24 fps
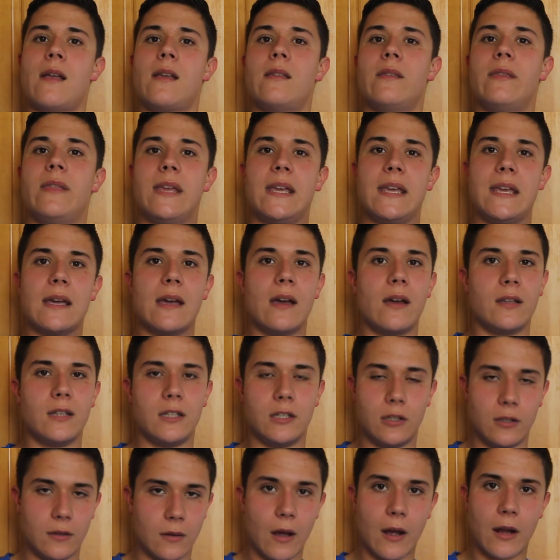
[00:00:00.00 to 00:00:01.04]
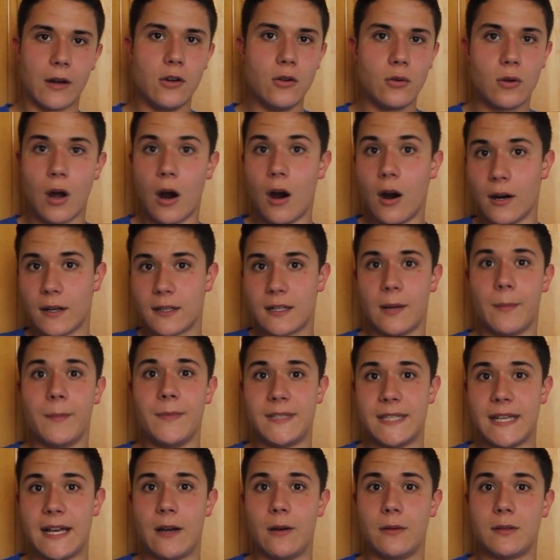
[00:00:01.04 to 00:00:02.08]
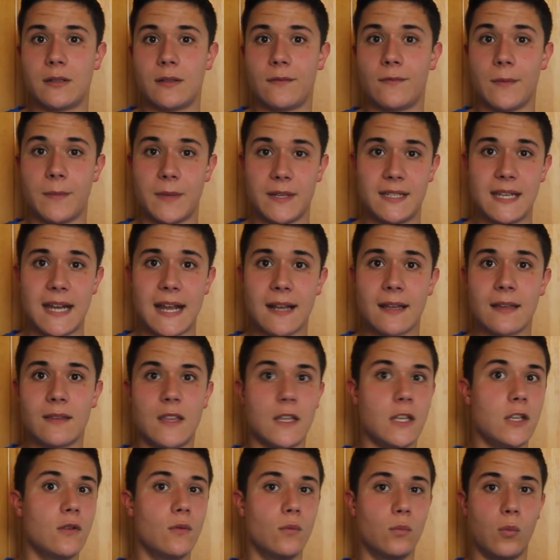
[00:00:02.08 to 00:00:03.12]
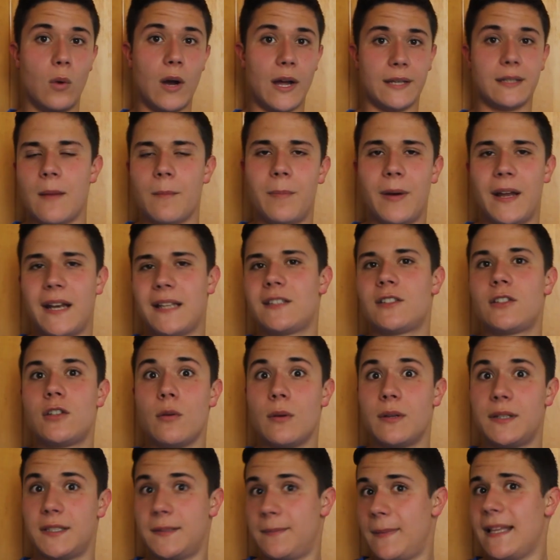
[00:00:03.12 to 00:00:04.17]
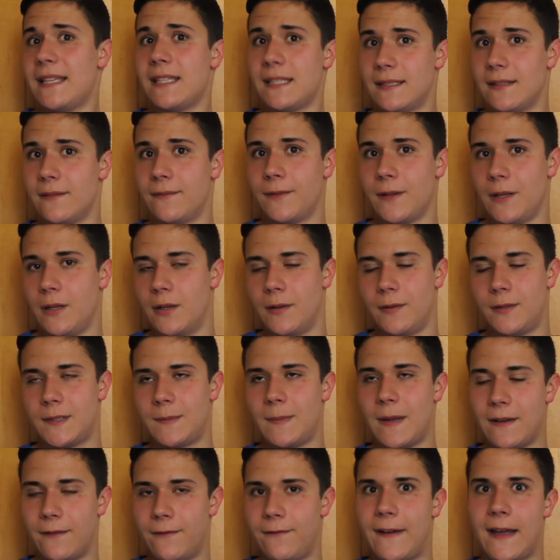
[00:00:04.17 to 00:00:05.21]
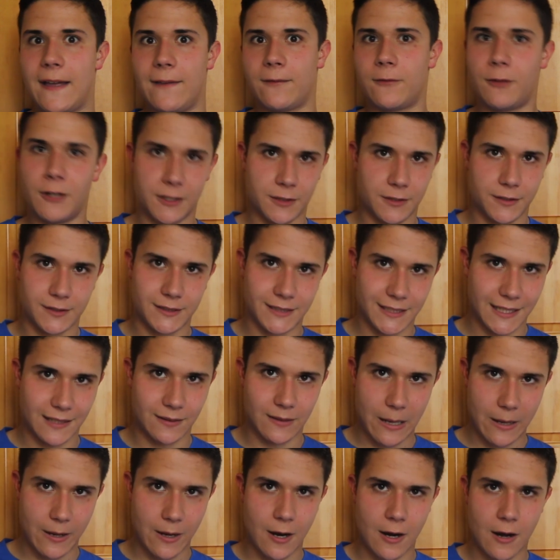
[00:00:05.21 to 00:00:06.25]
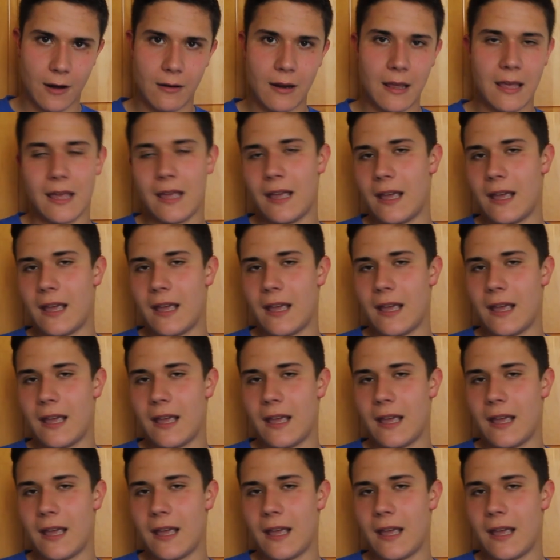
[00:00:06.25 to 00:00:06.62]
a new card comes out from the deck that you want, but it's too expensive for you to spend 5 crystals to get that card,